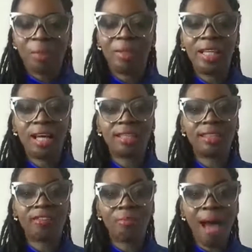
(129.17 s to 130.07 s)

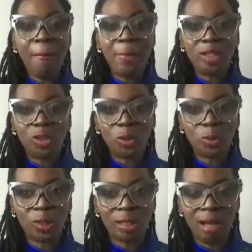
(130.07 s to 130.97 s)
because of my
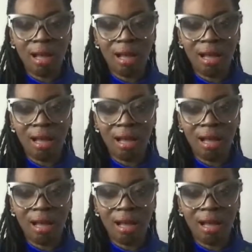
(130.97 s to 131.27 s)
mentor,